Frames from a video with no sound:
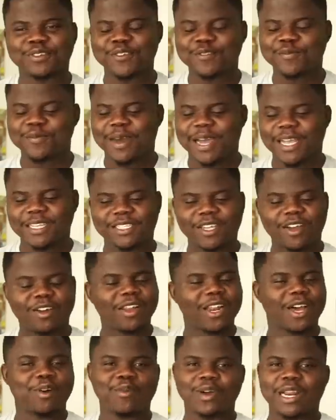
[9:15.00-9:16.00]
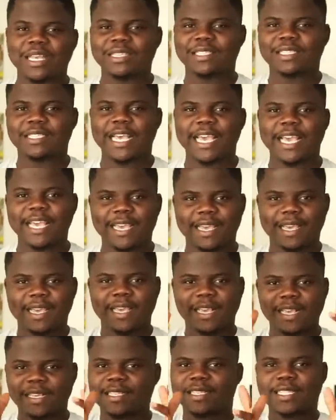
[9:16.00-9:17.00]
too much. All I wanna say
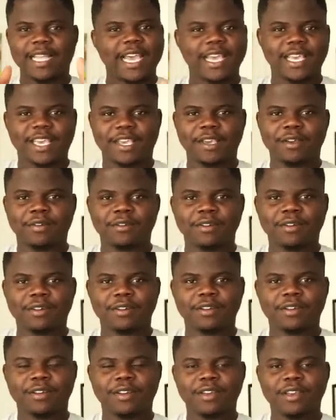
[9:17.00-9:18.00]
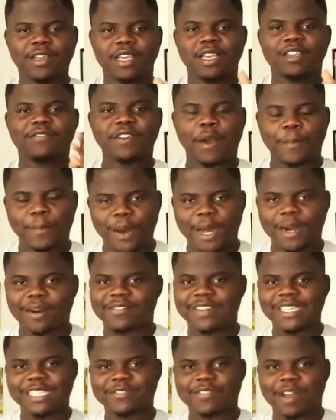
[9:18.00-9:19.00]
is thank you. If you're part
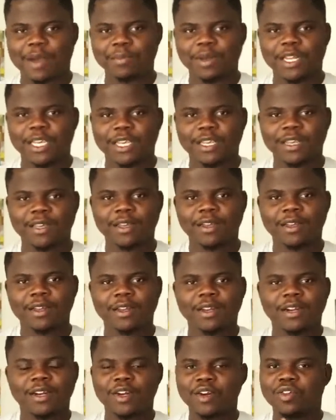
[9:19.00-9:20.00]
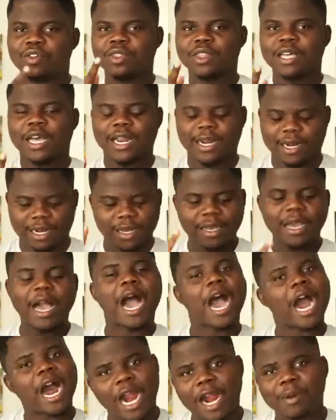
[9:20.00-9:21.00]
of this family, know that
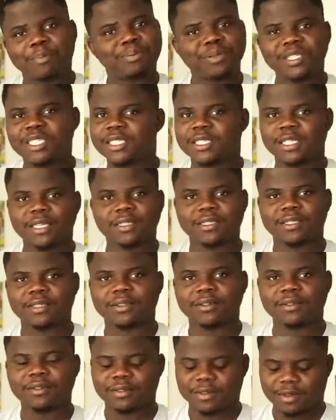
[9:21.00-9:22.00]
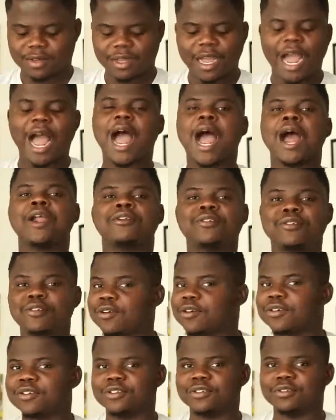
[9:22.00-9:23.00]
I appreciate you. I
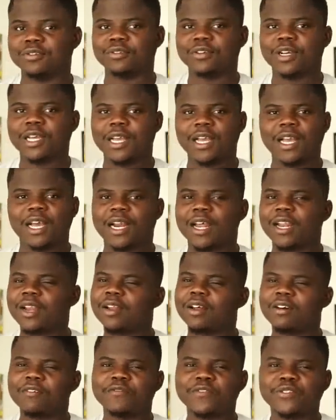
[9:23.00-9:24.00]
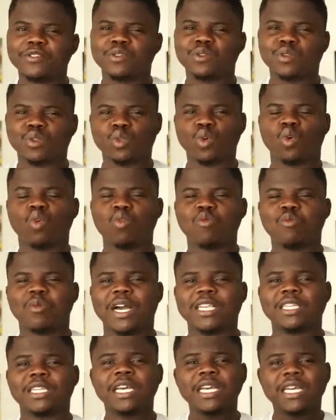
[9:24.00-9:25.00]
adore you, and I love you so
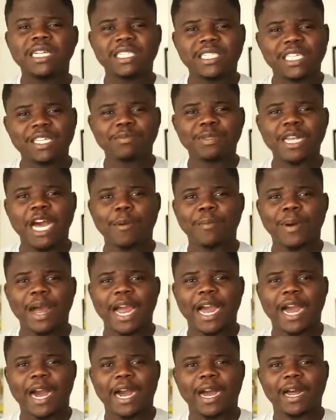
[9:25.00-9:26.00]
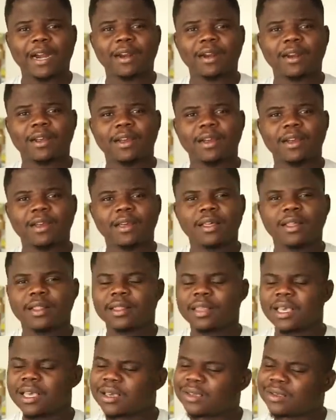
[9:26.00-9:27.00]
much, deep down my heart.
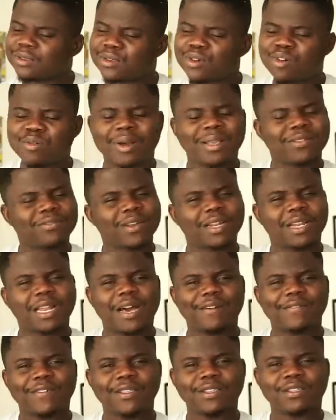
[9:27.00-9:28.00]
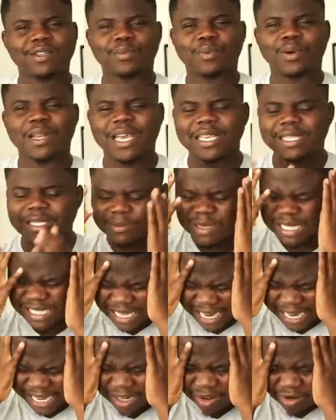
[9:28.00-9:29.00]
Thank you so much for the love and support. Like, sometimes
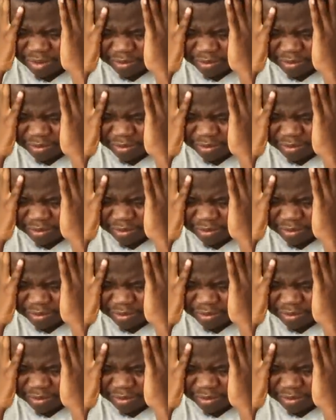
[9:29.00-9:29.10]
I get